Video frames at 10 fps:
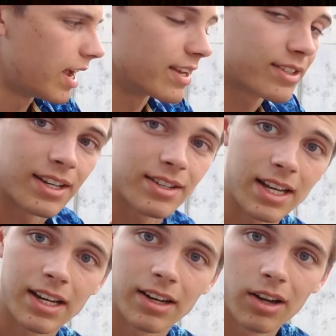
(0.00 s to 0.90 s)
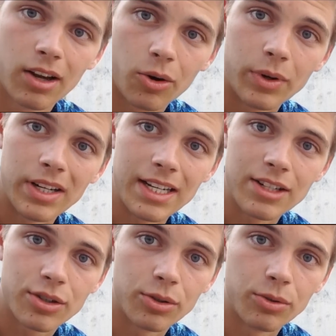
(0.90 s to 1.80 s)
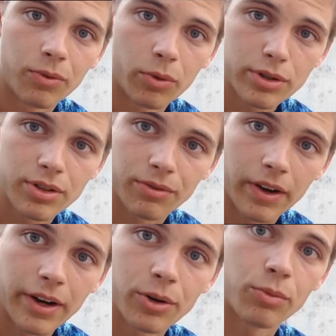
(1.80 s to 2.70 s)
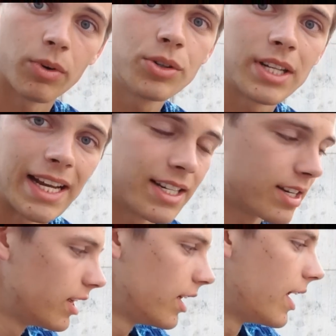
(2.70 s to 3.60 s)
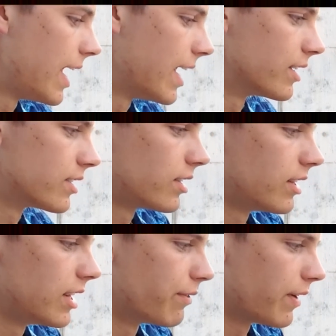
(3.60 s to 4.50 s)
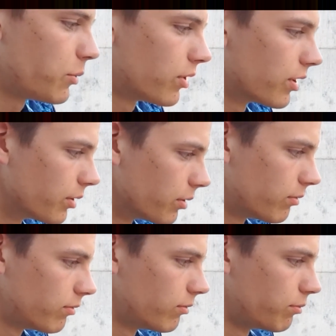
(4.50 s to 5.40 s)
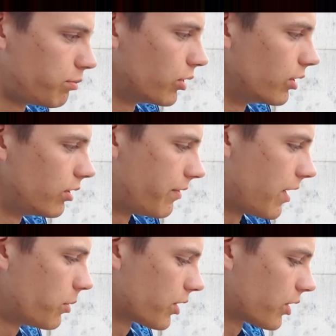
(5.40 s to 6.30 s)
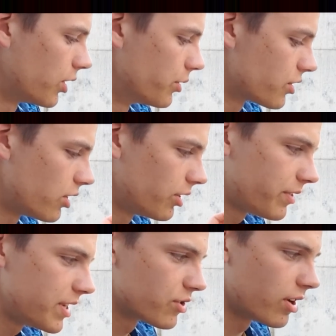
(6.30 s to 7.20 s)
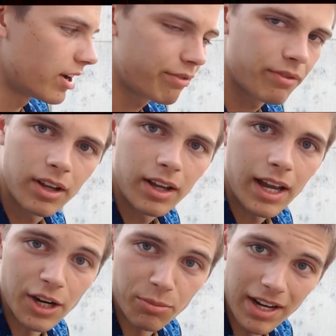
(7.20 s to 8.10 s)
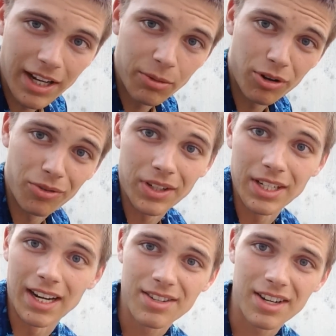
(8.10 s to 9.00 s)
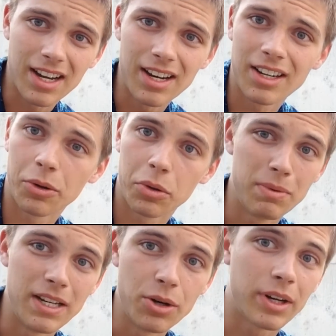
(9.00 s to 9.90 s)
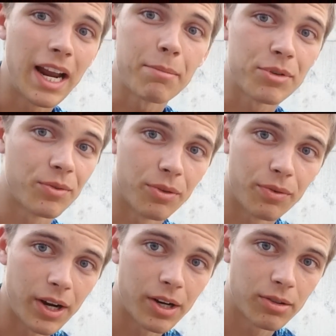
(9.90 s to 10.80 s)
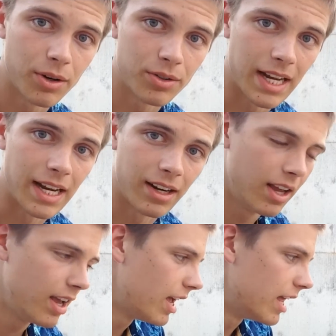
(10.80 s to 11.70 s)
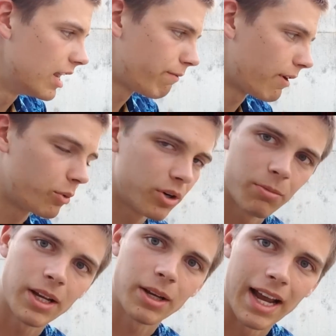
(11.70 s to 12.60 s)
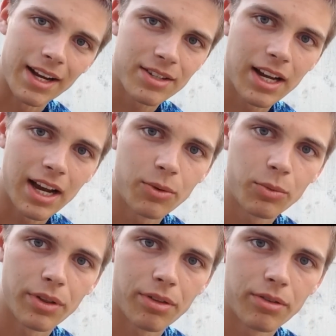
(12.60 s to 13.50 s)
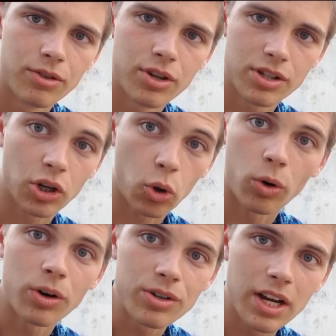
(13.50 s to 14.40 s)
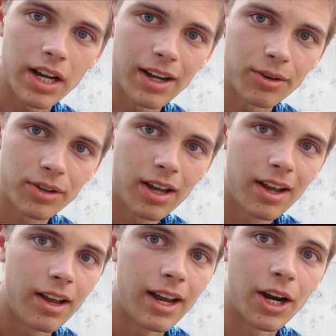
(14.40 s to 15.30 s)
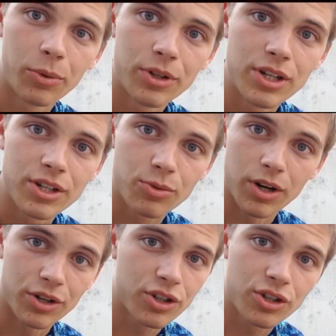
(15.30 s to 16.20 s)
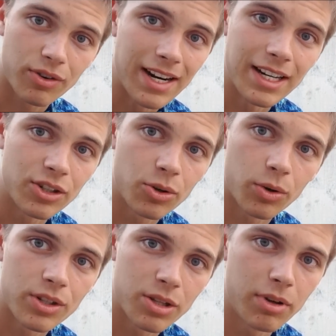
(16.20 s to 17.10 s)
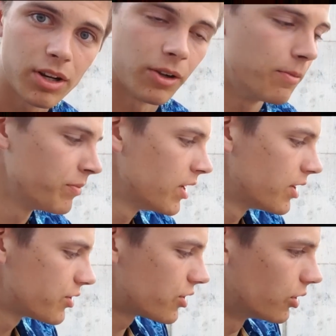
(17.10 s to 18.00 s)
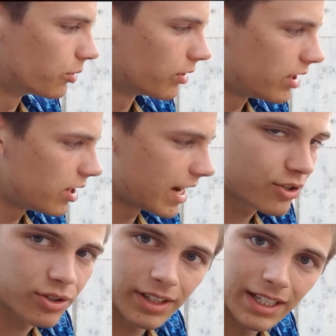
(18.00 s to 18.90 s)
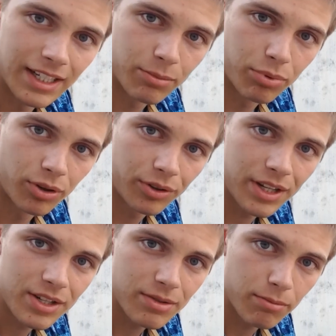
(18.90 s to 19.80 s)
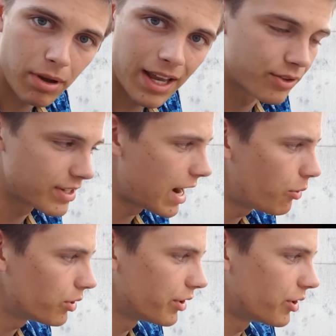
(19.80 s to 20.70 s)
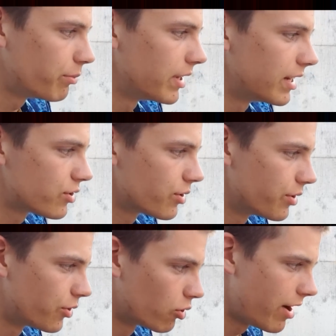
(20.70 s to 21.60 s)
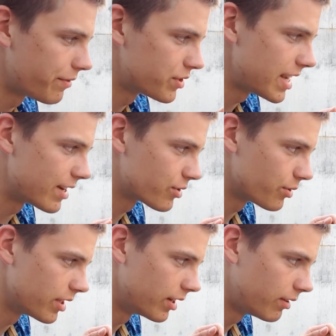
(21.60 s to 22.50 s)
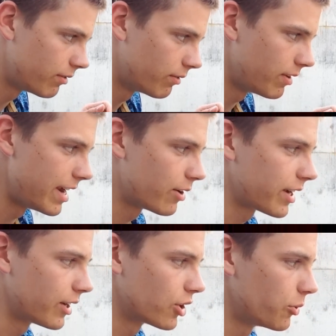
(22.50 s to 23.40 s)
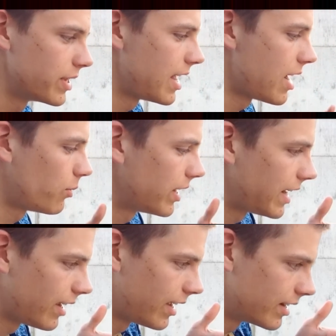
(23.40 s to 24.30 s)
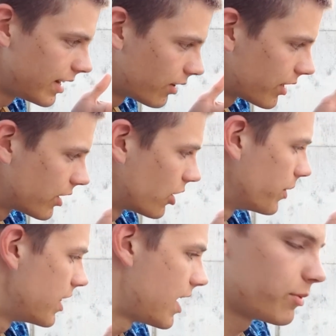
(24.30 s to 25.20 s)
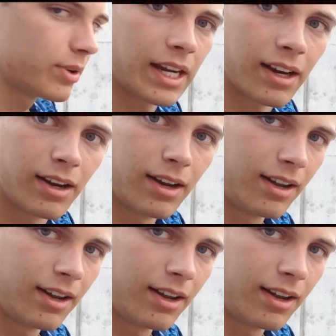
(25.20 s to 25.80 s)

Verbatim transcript: As I said, we need to force the fire to rotate, and if I were to put, if I were to close all of these off and make it a perfect hexagon, there would be no gaps for the fire to rotate. And if I were to make a hexagon with just the corners cut out, air would just rush straight in towards the middle. So you actually need to pull these panels out a little bit so that they're offset so that air can go in that way and air can go in that way